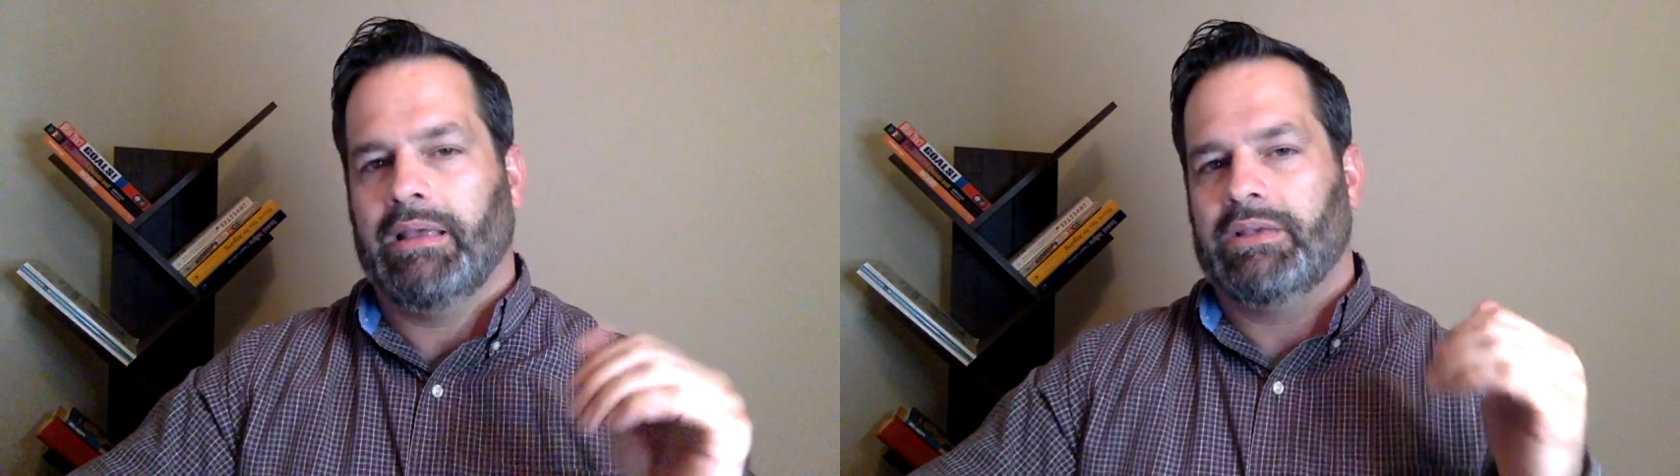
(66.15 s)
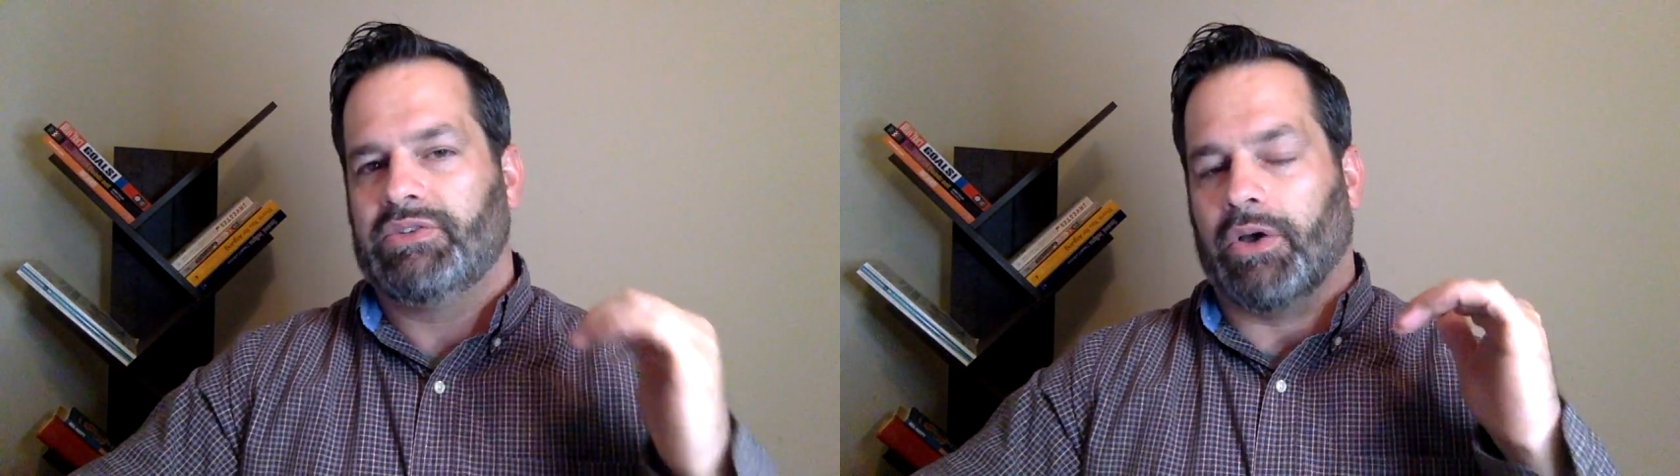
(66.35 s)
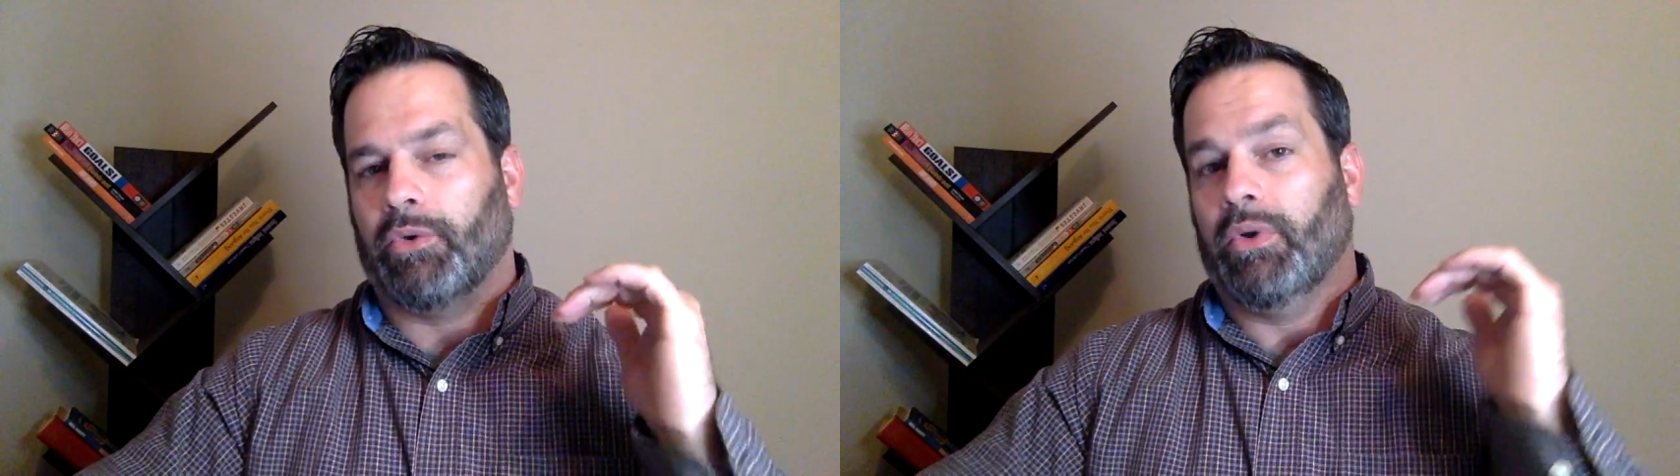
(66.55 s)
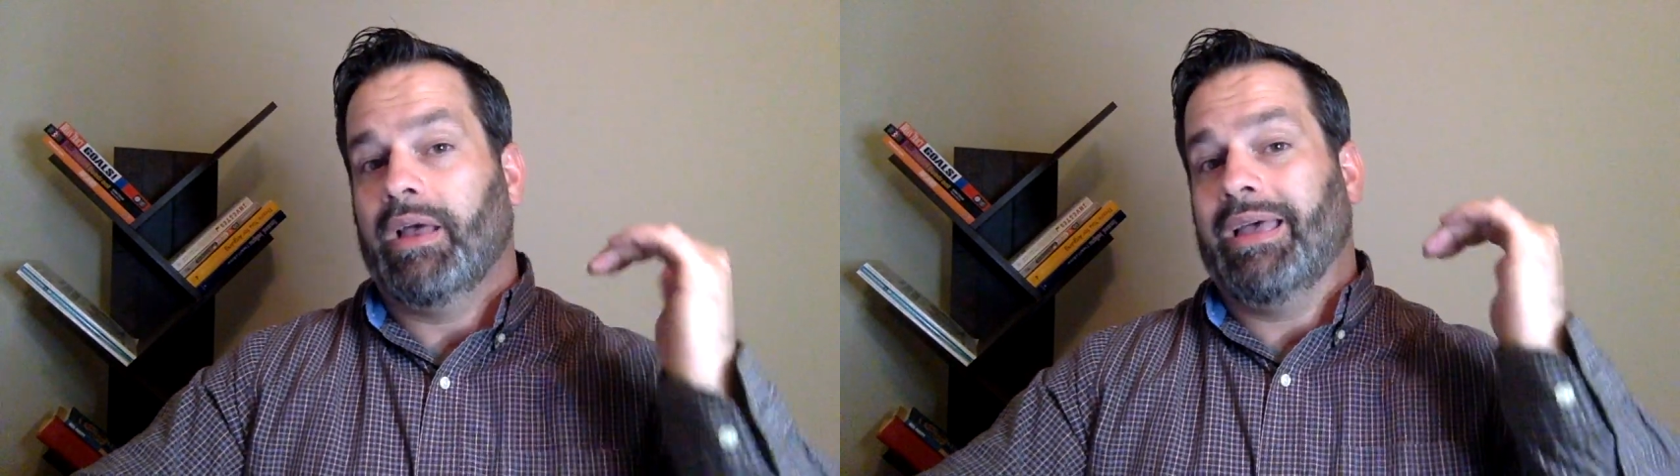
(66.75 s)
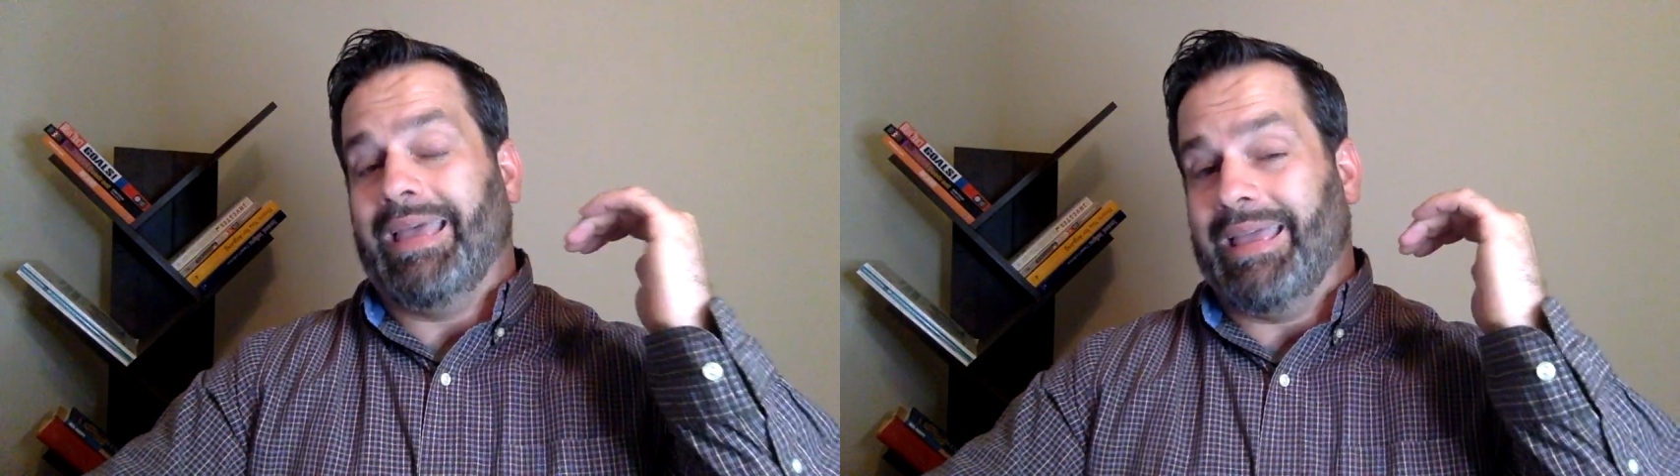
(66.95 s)
So
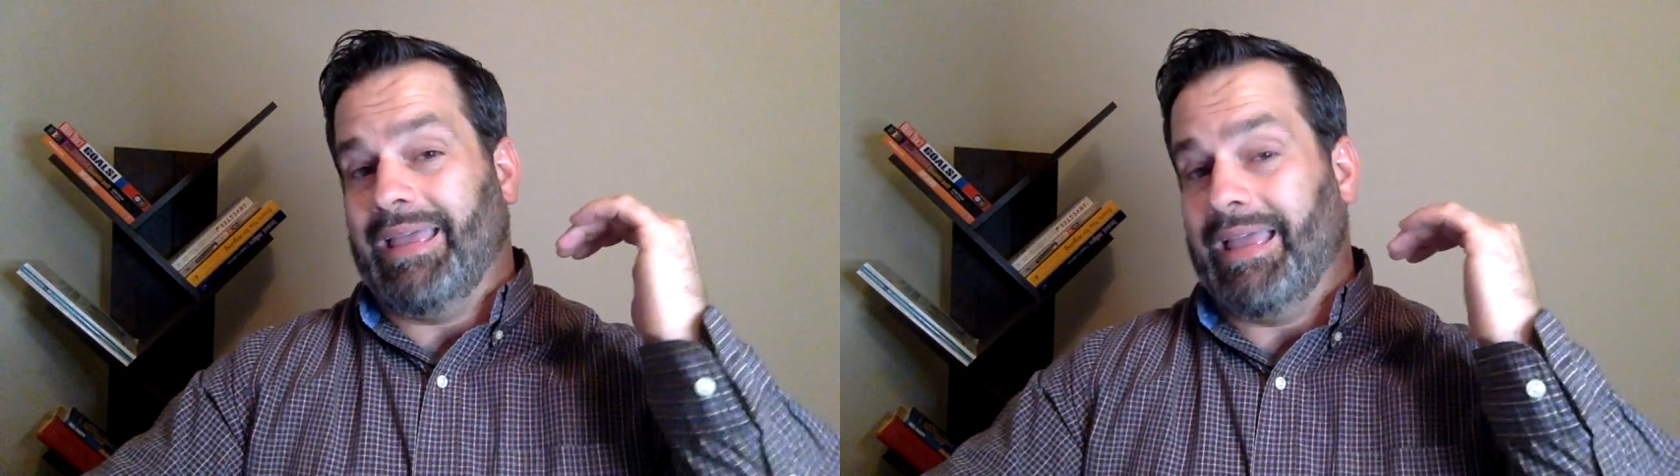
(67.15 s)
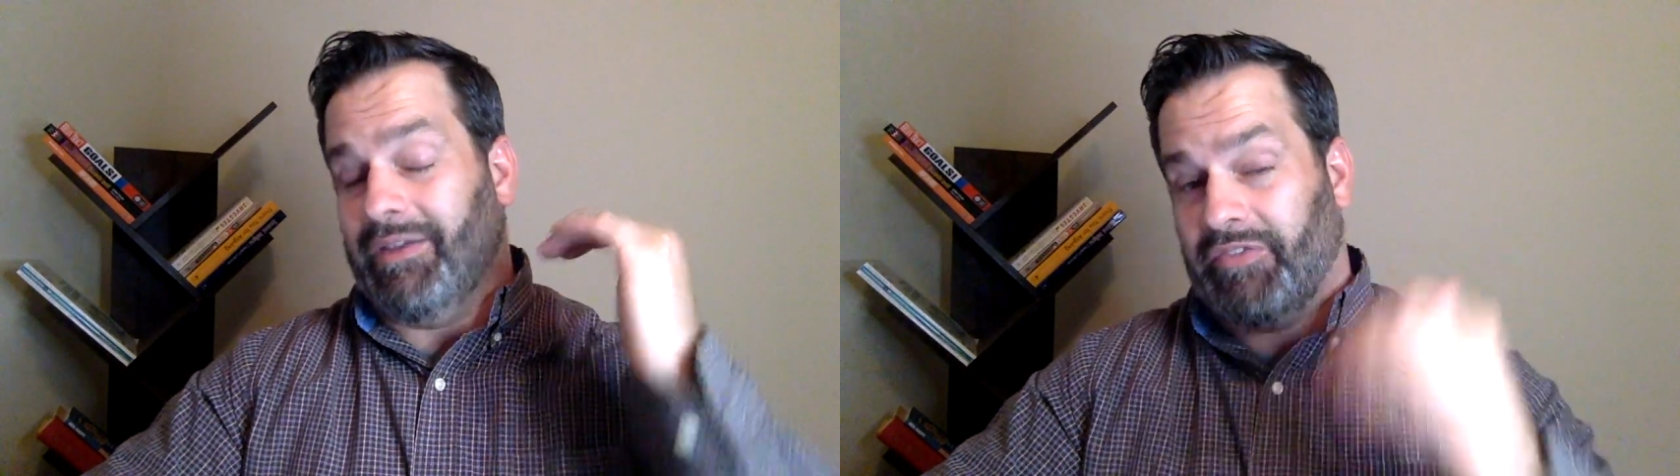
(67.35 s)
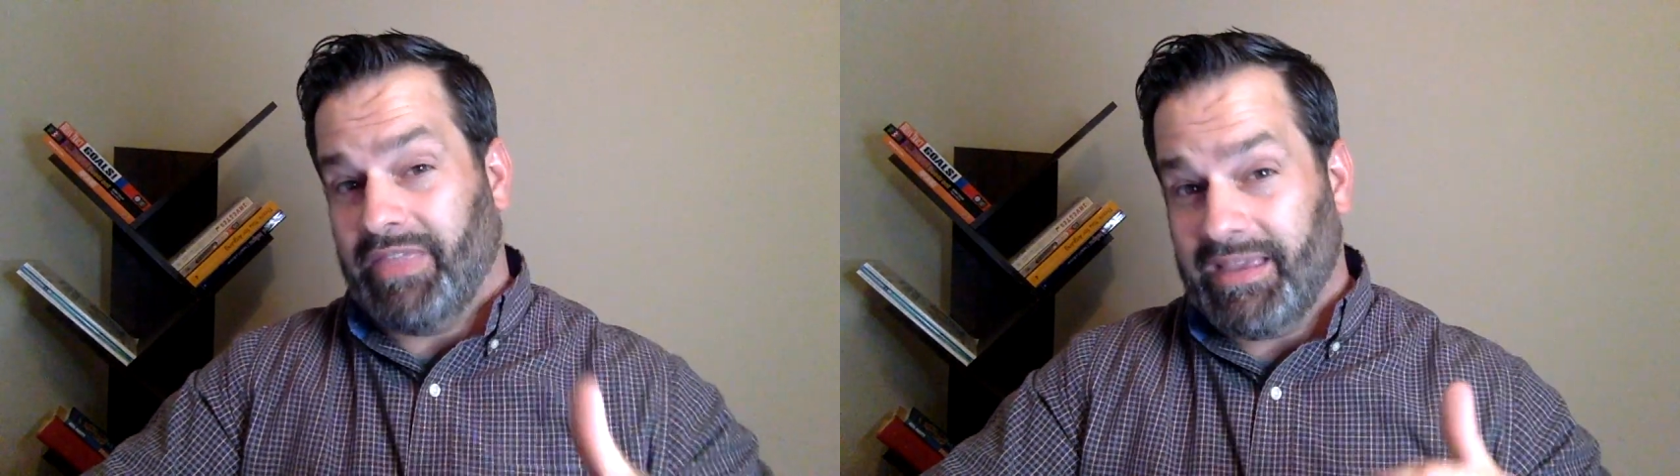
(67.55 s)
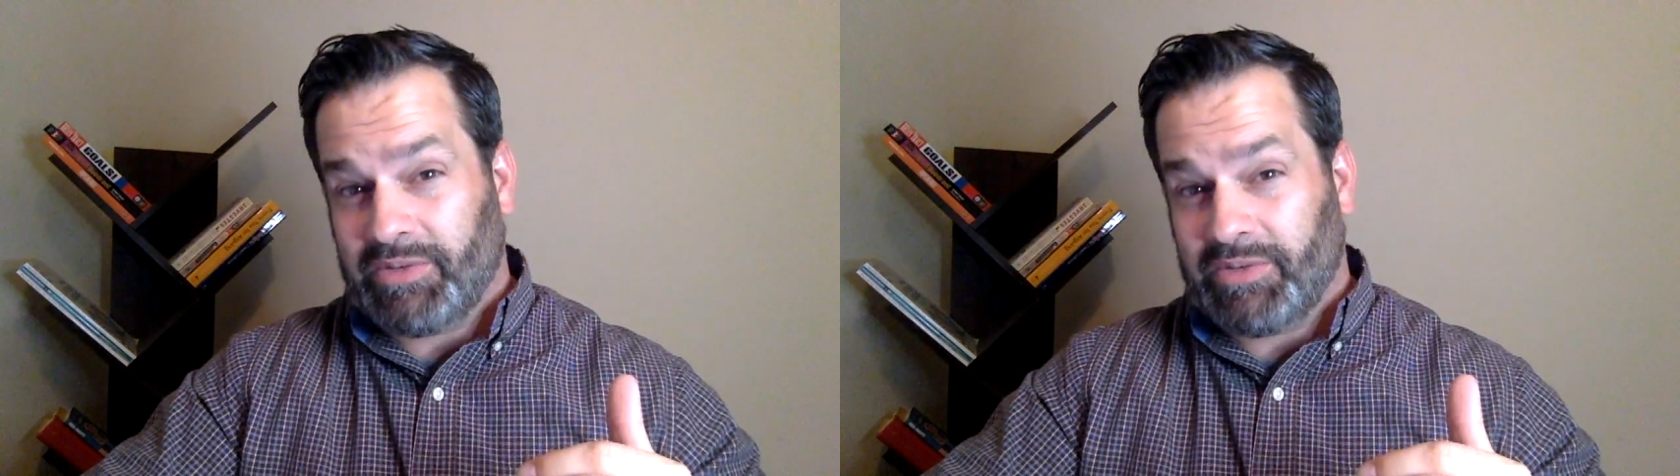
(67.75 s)
if this